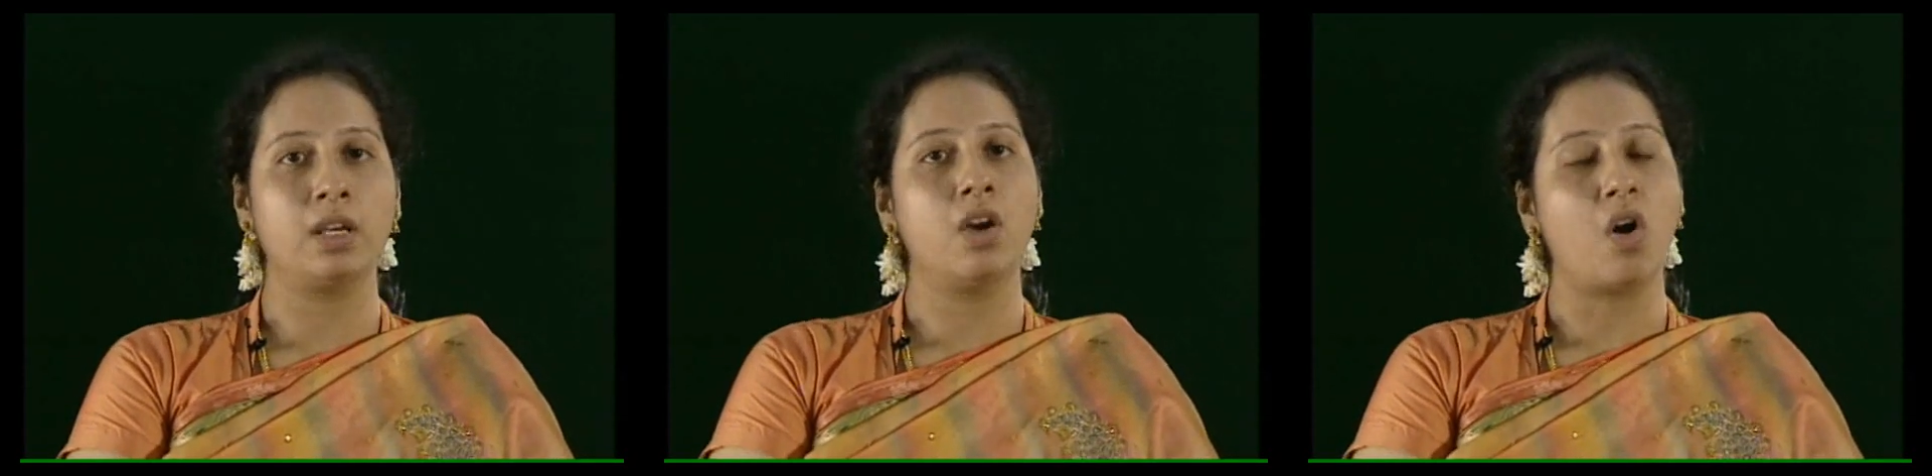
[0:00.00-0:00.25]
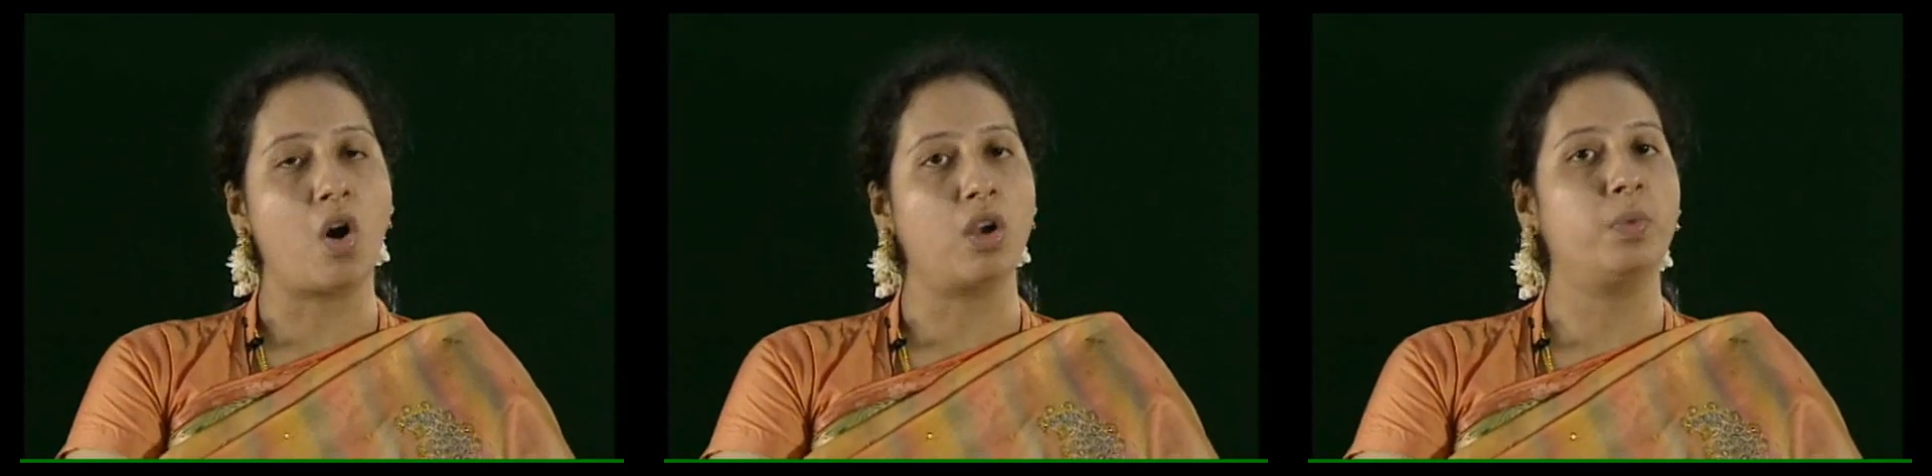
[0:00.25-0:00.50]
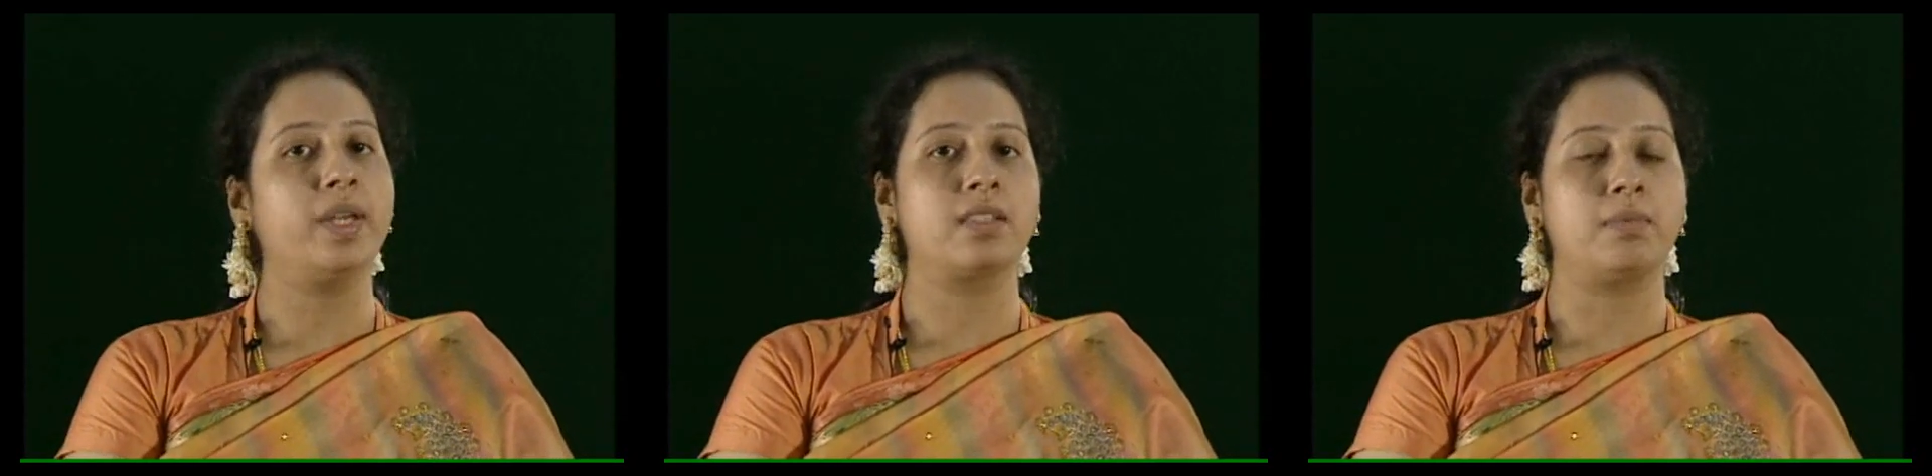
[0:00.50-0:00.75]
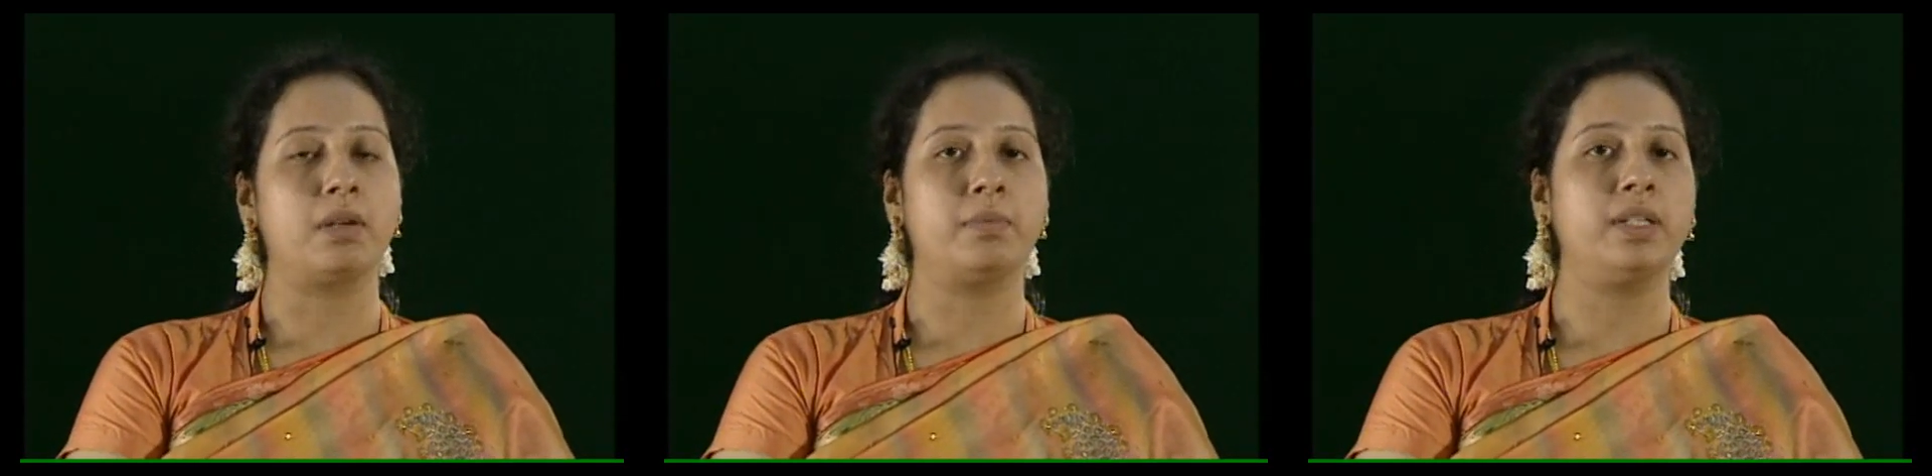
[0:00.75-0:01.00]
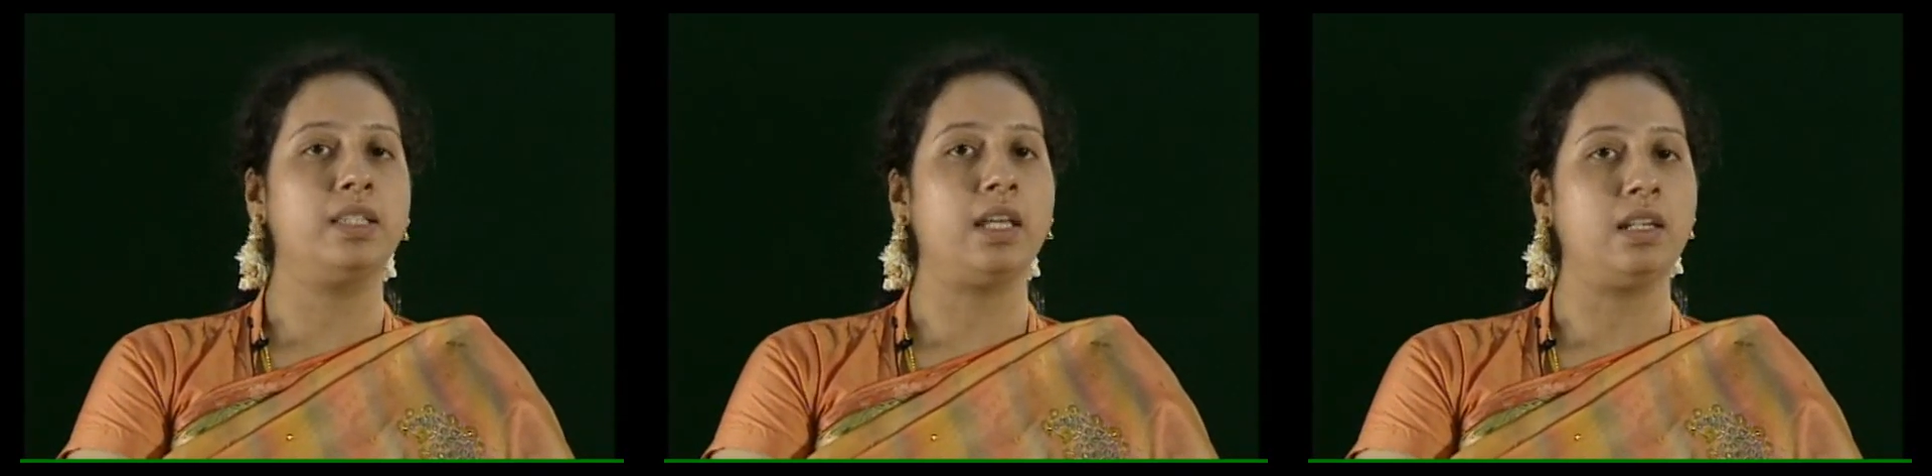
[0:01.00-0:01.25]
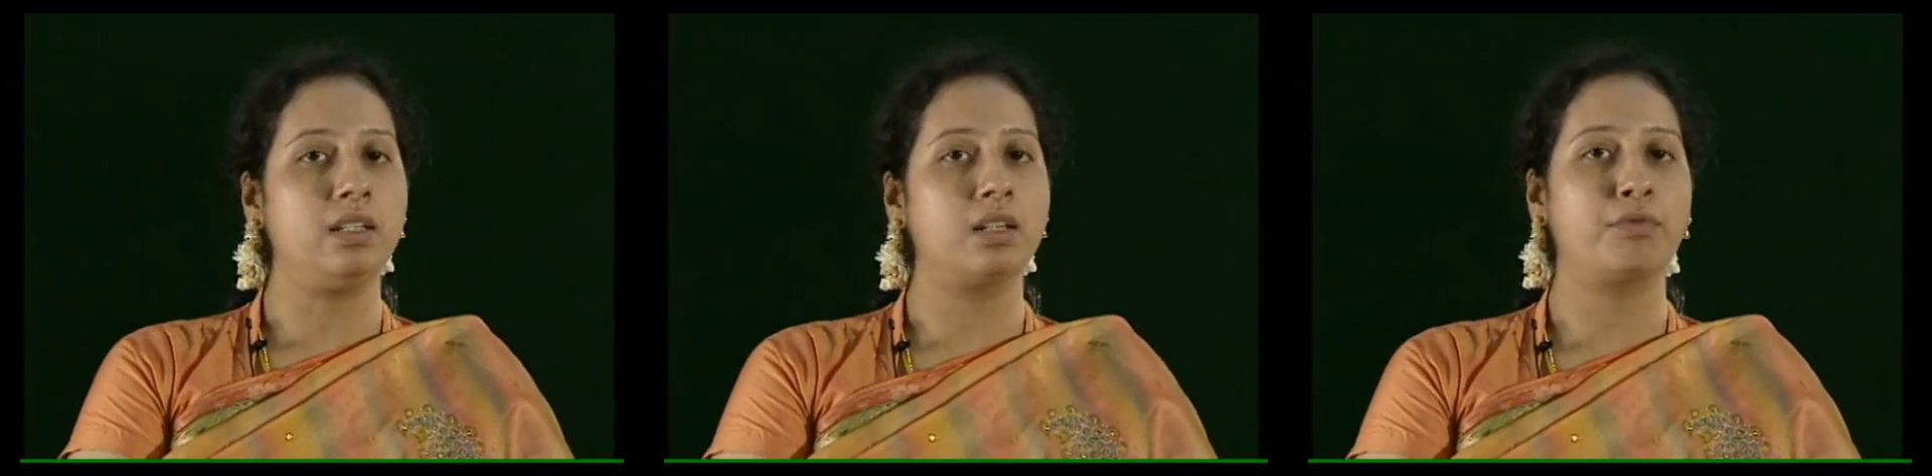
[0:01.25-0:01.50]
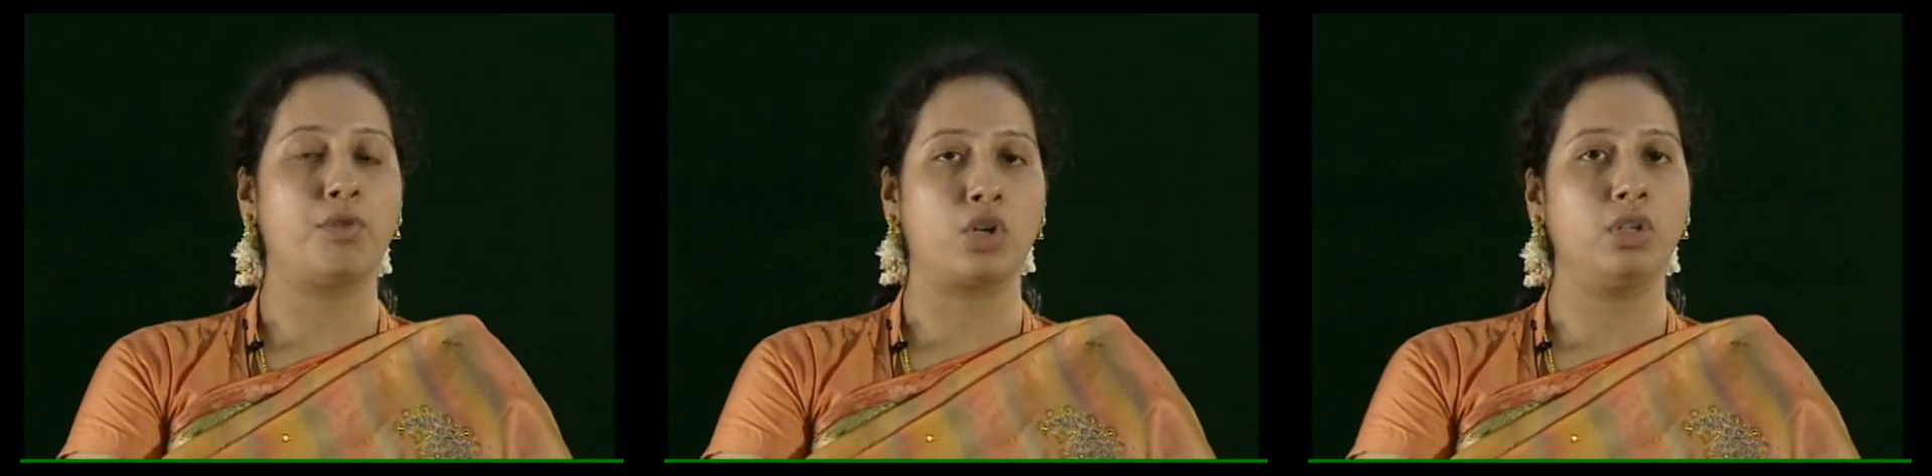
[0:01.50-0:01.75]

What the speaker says: Always remember, the inner for